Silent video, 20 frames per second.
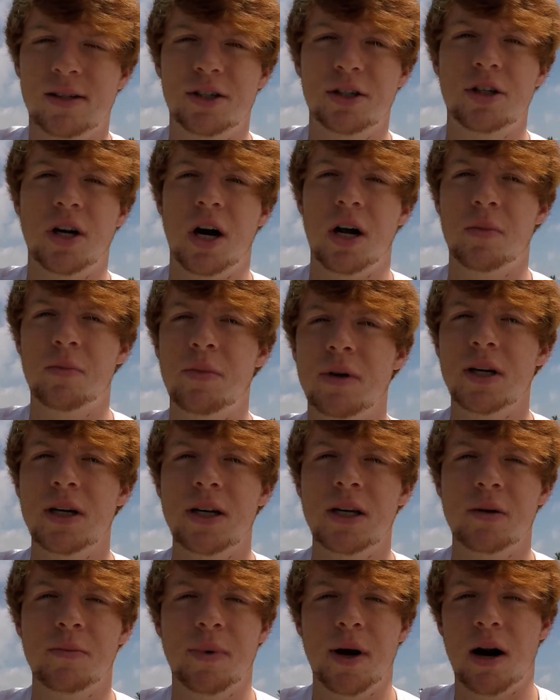John
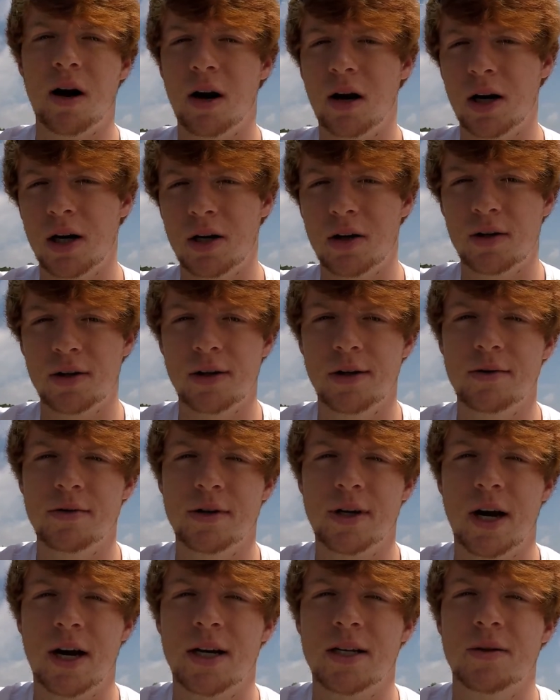B. and Perrick and all
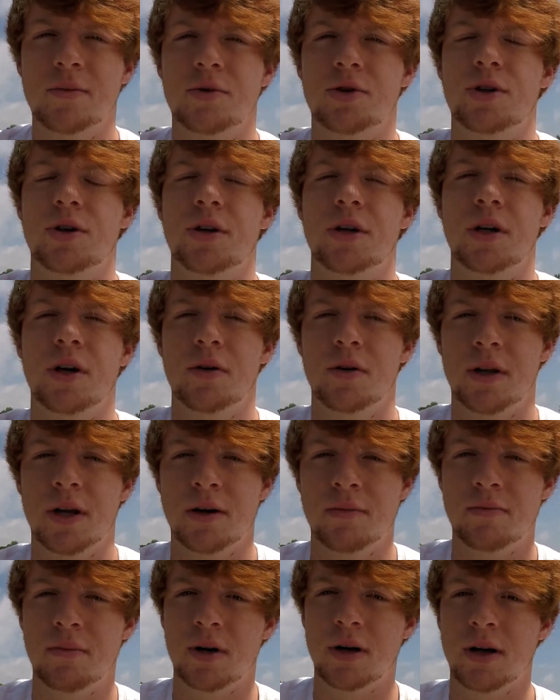those guys. I'm sure you know
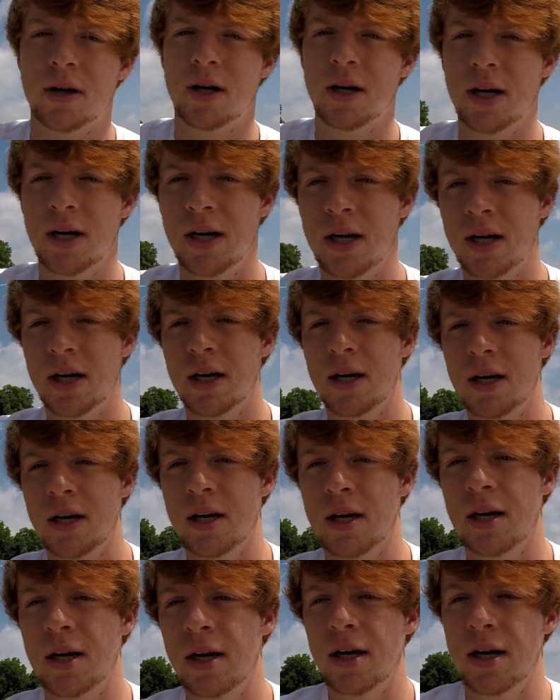them. But
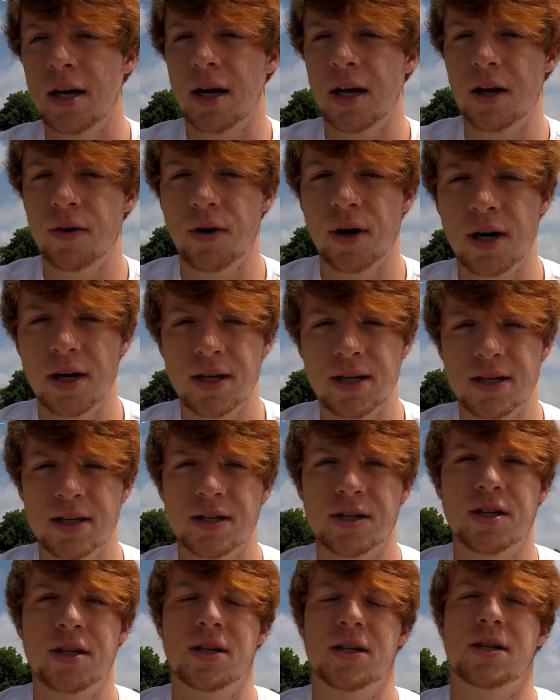anyway, this
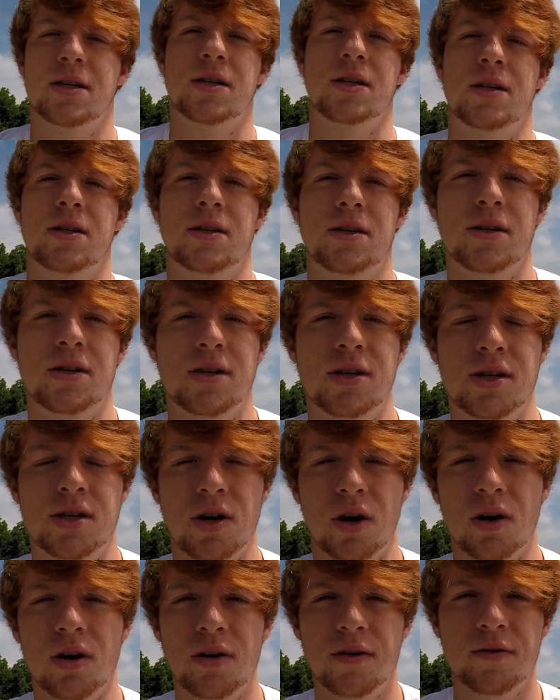is just a
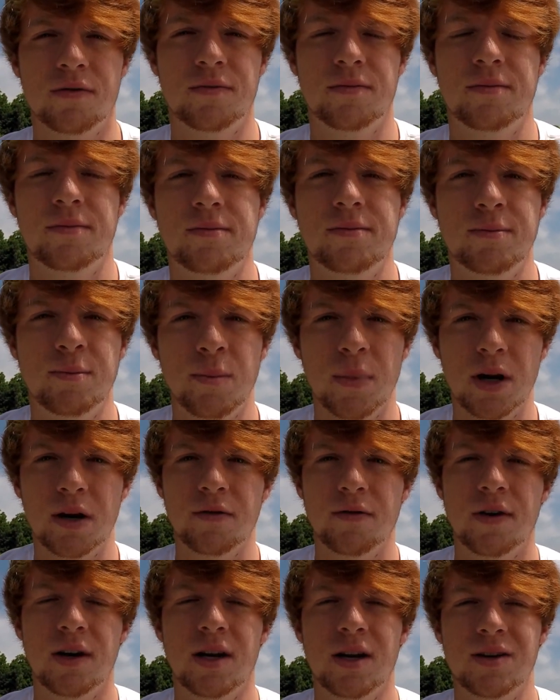start of
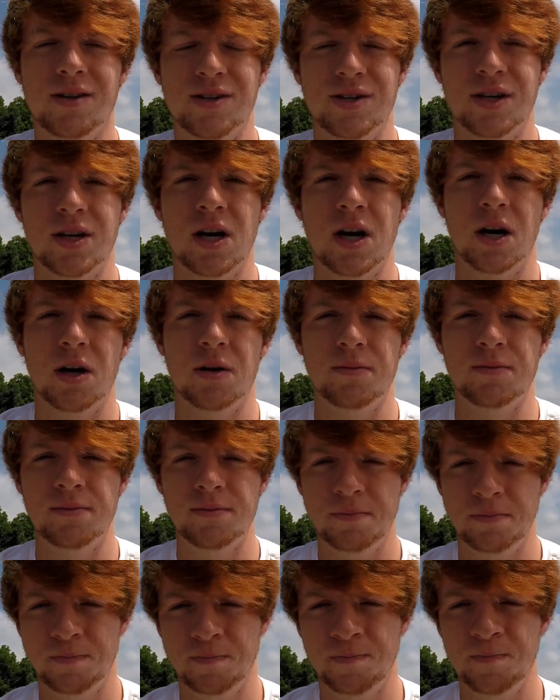many videos to come.
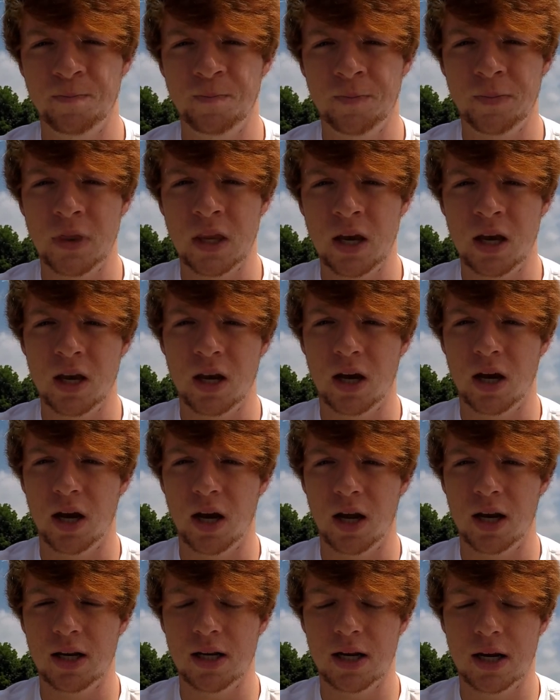
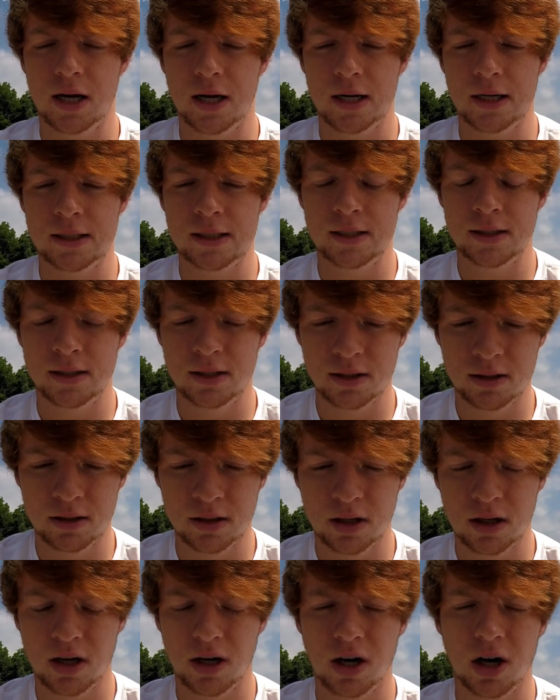And I
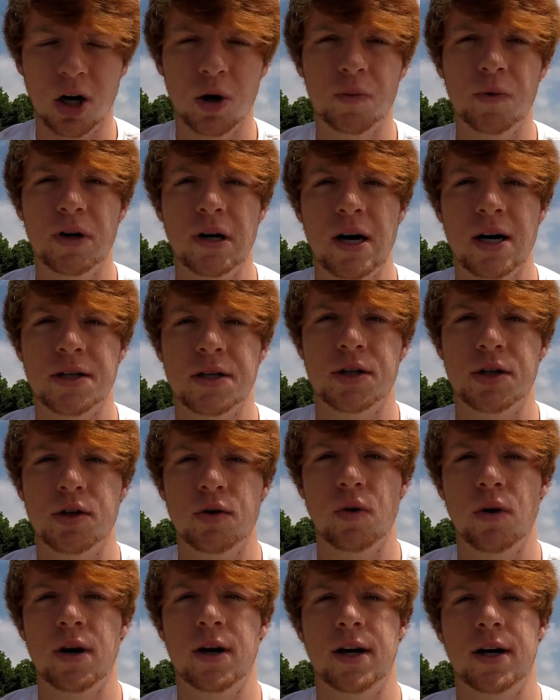hope you guys
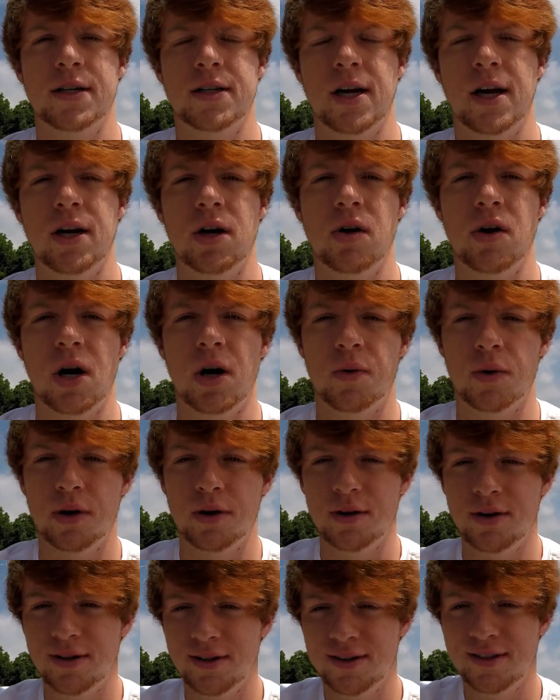enjoy it, because I know I
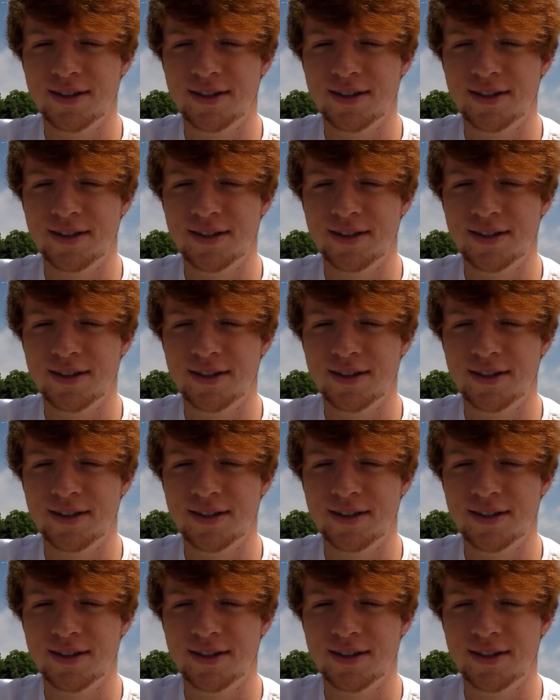will.